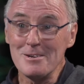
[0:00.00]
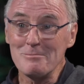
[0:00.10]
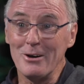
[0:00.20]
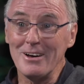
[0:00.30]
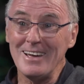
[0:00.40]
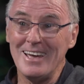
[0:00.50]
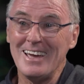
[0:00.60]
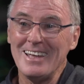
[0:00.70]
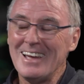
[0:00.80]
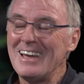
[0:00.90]
But
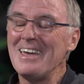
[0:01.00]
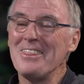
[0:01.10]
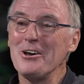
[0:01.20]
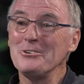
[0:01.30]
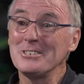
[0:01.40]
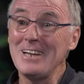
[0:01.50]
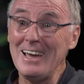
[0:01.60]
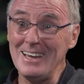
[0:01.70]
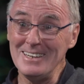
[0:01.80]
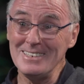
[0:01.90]
in those
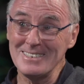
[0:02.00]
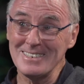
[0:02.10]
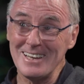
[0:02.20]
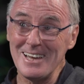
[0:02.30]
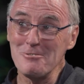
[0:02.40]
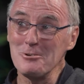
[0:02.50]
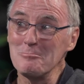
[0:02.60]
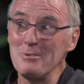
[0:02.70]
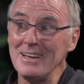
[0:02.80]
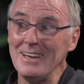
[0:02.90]
days, it would
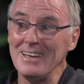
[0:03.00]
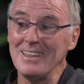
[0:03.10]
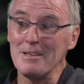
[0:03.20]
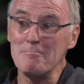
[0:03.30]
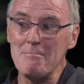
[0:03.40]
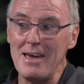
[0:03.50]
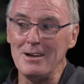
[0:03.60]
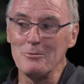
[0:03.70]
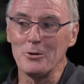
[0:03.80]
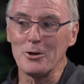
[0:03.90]
be the
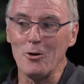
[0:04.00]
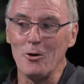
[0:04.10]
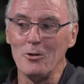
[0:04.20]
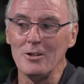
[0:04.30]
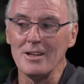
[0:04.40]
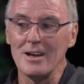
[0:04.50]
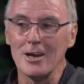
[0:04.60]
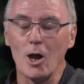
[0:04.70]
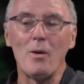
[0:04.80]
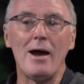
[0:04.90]
men would all
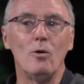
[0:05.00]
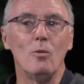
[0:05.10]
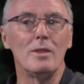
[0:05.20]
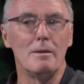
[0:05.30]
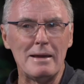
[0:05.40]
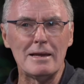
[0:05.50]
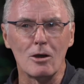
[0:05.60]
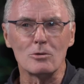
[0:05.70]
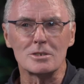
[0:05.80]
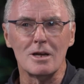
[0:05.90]
go out when the
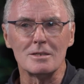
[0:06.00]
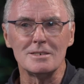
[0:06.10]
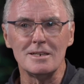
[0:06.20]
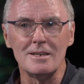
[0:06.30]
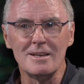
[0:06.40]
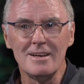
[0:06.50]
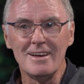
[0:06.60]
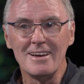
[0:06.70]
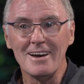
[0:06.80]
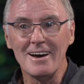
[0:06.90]
bingo started
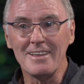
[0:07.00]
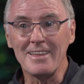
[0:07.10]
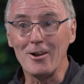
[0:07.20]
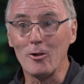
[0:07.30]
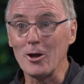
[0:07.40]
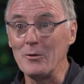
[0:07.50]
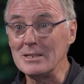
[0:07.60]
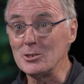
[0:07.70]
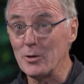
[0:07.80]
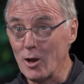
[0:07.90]
and then all go
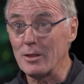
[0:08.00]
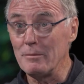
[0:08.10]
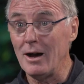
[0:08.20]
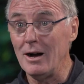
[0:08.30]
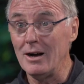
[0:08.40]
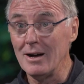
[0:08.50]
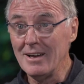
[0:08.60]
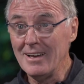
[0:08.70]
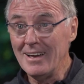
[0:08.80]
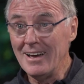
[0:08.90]
into another bar.
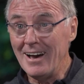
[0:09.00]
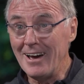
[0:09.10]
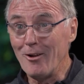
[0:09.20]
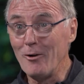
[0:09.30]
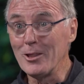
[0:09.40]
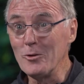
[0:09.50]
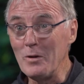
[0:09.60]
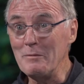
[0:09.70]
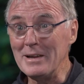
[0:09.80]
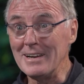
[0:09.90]
And all the
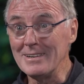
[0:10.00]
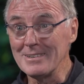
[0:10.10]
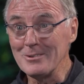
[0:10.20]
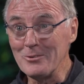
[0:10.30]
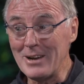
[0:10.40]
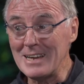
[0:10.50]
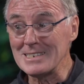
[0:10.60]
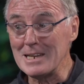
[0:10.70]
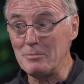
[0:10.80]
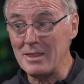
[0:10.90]
women would
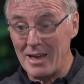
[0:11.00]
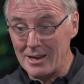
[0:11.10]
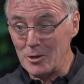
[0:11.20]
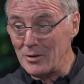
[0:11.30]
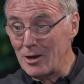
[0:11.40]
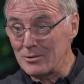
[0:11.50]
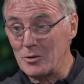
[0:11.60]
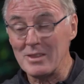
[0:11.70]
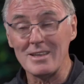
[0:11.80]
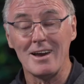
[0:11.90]
actually be there doing
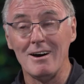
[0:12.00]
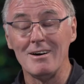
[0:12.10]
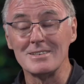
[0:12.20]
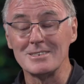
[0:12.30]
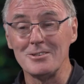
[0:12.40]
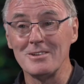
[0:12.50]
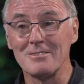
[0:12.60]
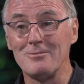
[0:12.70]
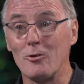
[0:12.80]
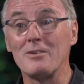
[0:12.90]
the cards, doing
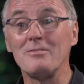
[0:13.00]
4